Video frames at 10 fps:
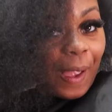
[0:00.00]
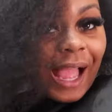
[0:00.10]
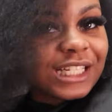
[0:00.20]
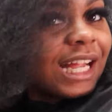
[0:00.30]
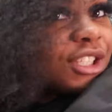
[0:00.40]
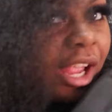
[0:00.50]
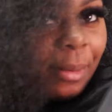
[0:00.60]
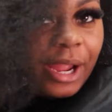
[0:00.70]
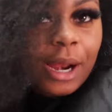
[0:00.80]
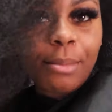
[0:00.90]
I just had to show you
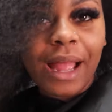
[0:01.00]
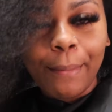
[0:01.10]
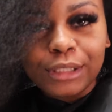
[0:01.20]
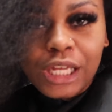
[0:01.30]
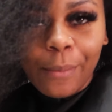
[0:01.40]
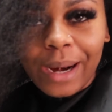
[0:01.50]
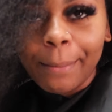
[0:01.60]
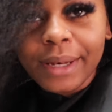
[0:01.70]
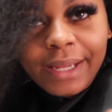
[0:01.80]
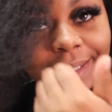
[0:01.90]
my hair, but I'm gonna show you when
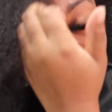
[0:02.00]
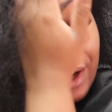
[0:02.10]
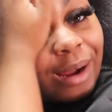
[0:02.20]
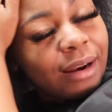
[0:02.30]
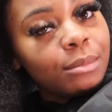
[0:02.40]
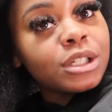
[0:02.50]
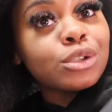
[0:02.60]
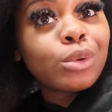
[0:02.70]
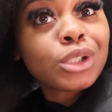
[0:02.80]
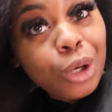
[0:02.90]
I'm done because I don't have that much
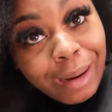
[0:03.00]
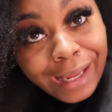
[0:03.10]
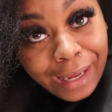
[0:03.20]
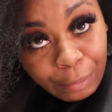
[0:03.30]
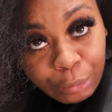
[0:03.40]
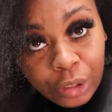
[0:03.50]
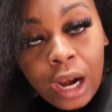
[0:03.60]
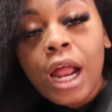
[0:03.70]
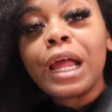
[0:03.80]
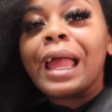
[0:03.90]
storage on my
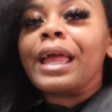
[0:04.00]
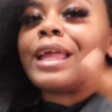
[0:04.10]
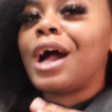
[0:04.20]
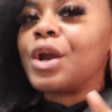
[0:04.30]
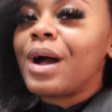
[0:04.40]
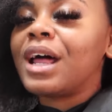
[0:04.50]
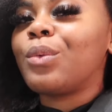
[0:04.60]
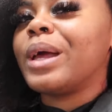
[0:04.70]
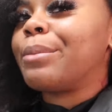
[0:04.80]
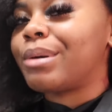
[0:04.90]
camera. Y'all know how
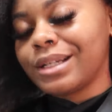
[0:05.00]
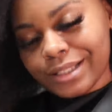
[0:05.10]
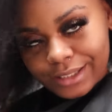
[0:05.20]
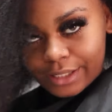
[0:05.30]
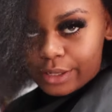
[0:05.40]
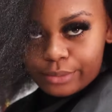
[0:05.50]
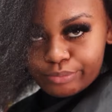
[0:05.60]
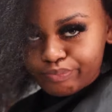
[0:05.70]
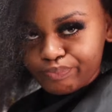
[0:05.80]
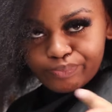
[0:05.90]
the weight process go.
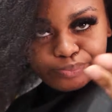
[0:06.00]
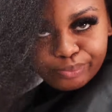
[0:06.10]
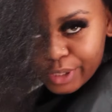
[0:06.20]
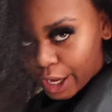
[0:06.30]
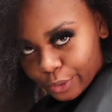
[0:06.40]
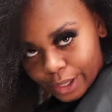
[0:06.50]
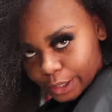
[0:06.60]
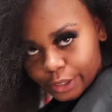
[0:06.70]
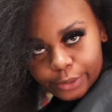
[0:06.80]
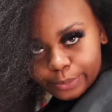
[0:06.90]
Y'all know how
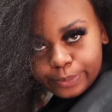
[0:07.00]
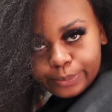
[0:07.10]
that go.